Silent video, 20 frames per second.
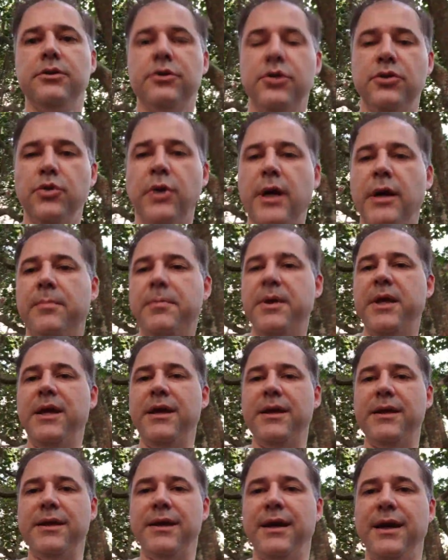So do you want to
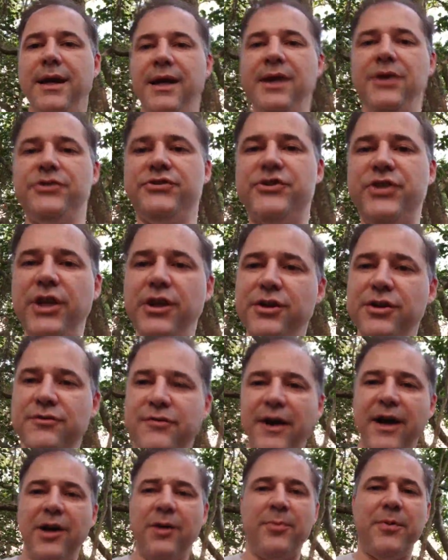be a senior
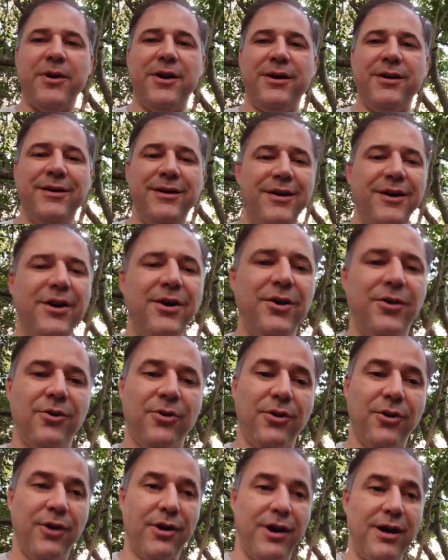developer
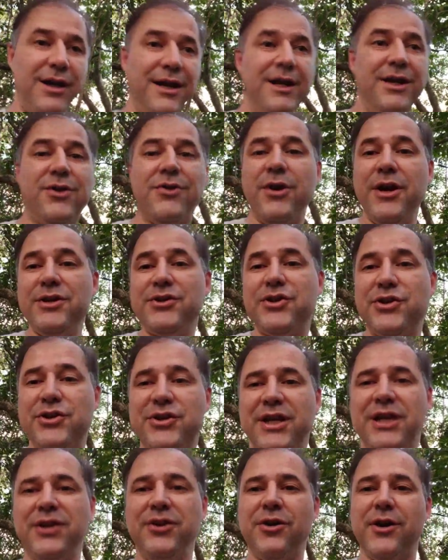or increase your
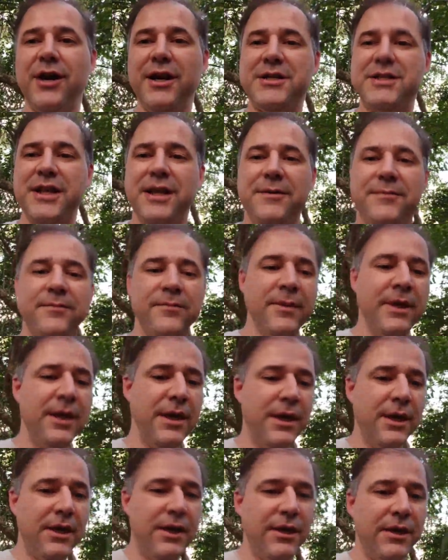seniority?
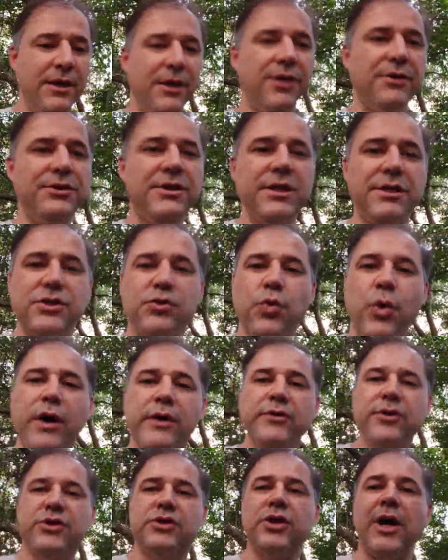You know, this is
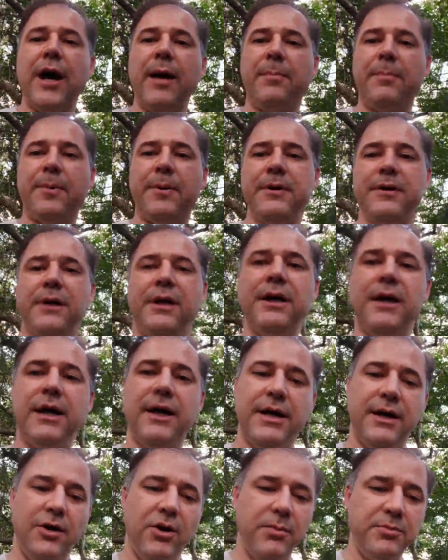one of the top
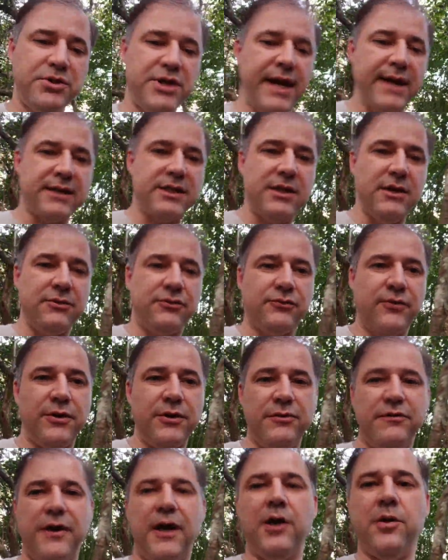objectives
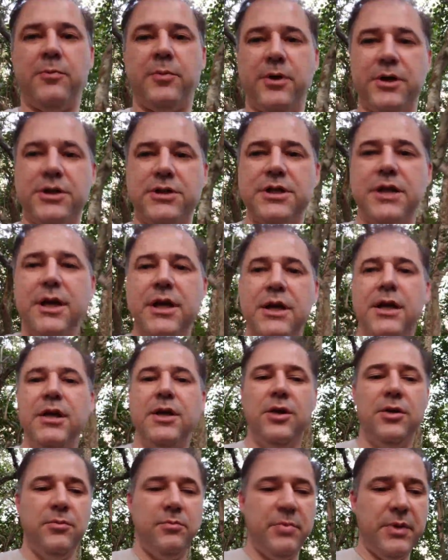from developers,
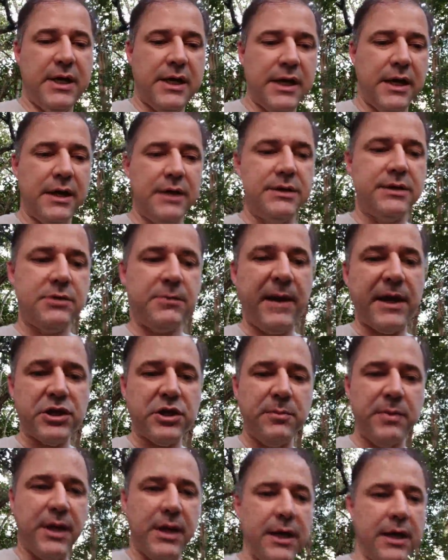because
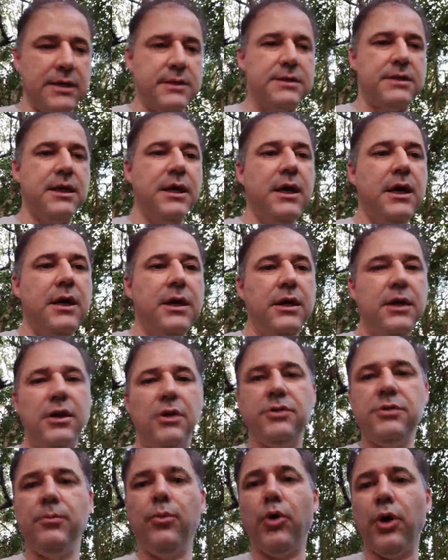especially because, you
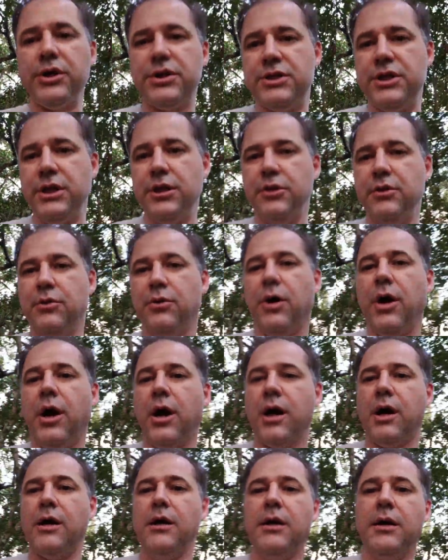know, the more senior you
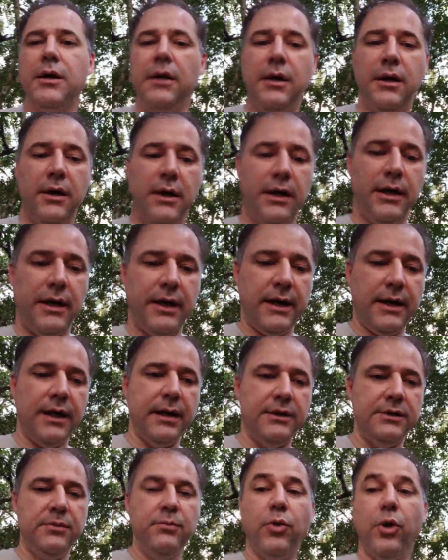are,
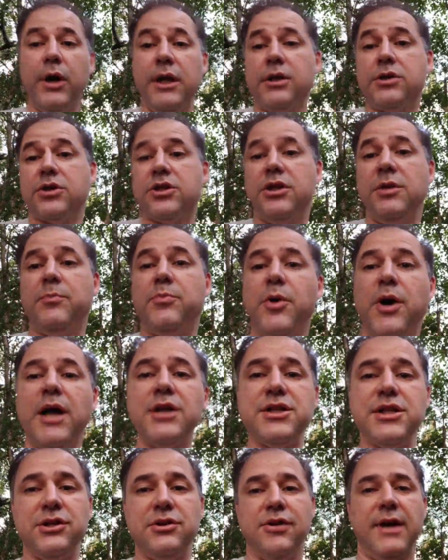the more interesting
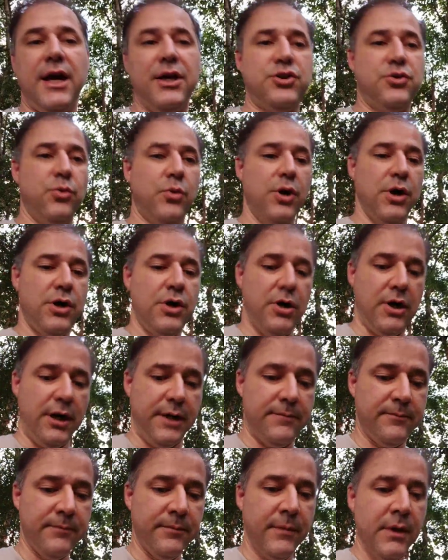projects you get to work
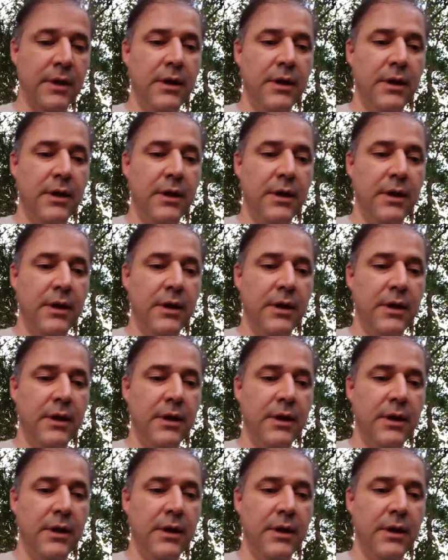on.